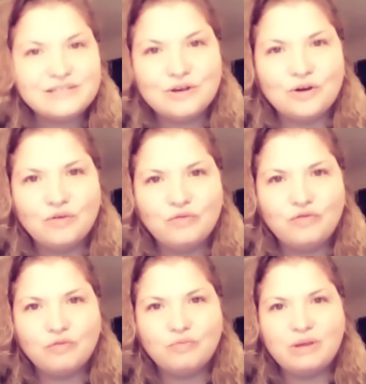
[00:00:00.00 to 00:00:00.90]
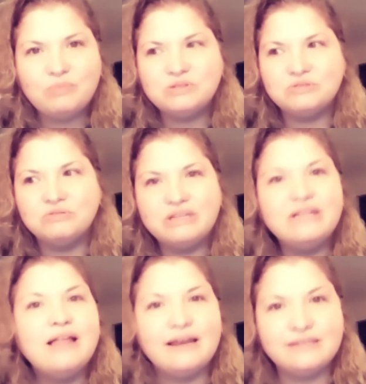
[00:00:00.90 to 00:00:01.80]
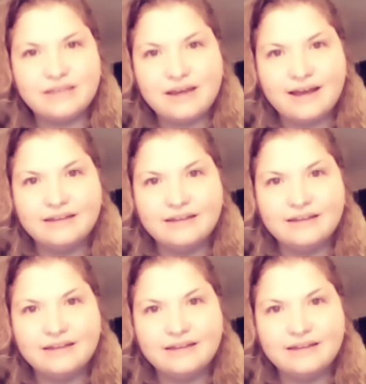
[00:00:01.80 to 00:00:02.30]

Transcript: though, for people to realize that.